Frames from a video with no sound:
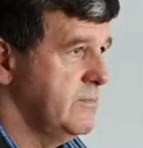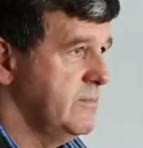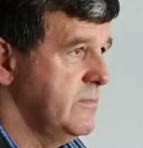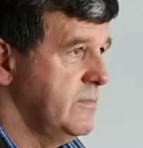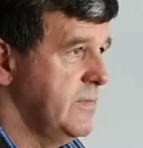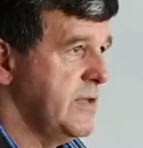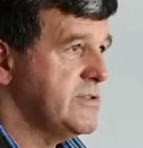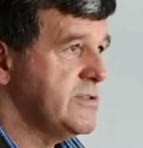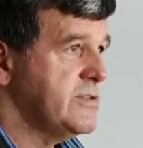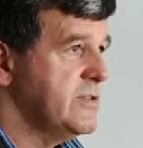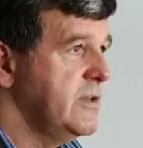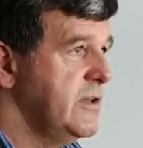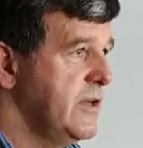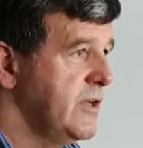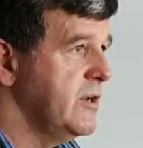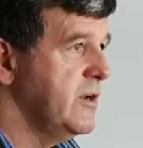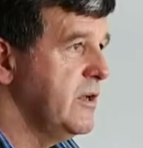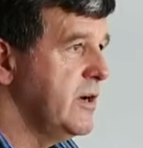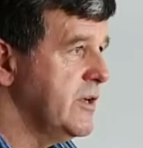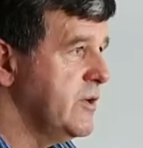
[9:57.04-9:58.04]
That's the
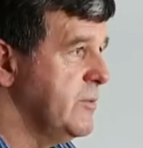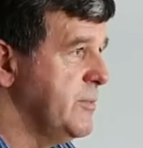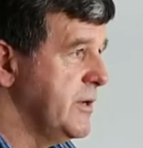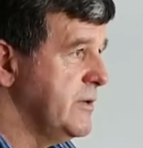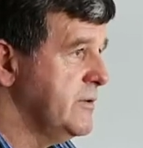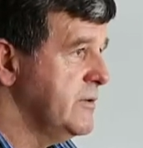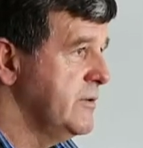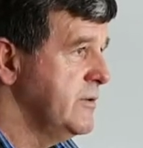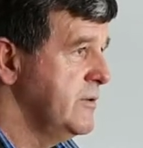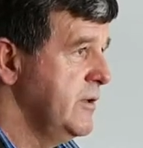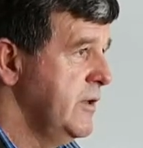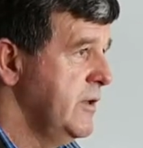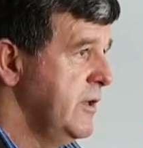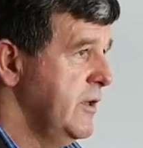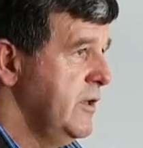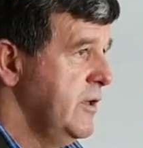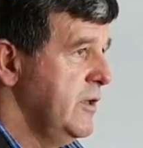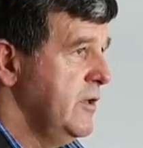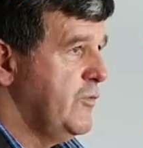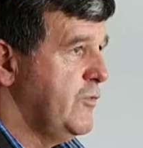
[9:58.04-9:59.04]
legal argument.
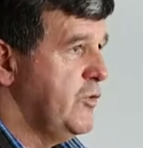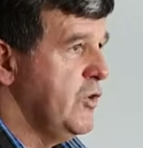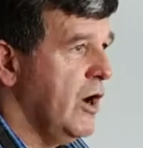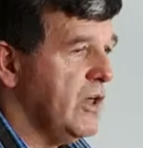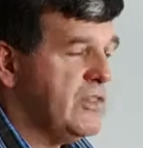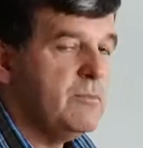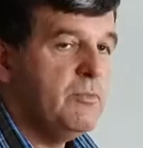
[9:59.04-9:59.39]
If you are the